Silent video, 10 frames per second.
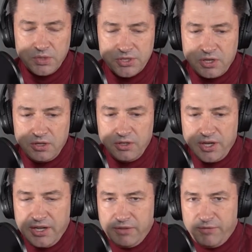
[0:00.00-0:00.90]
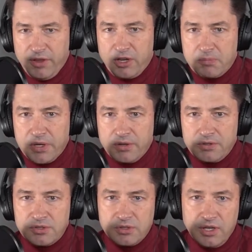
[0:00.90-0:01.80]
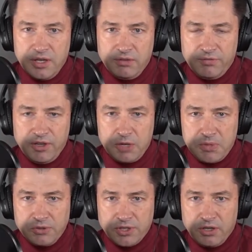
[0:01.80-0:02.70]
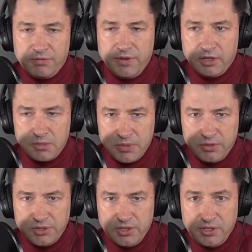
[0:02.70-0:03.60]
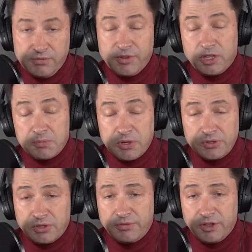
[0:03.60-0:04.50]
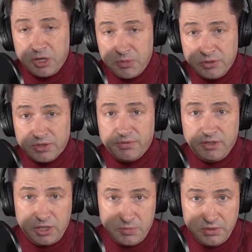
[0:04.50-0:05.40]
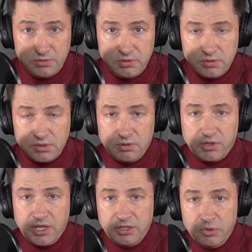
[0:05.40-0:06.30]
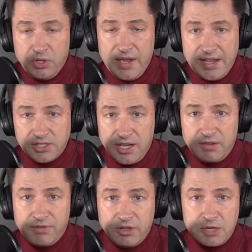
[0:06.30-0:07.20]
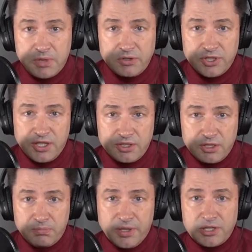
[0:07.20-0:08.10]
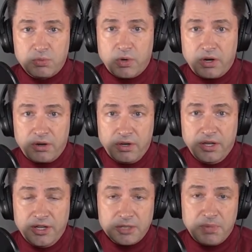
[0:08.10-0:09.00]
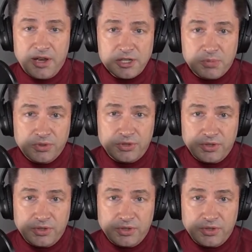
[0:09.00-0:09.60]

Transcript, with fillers: We started looking at failure modes and failure modes on failure modes, and then failure modes on failure modes on failure modes. So yeah. Can you cascade failure modes and get to a place where it is possible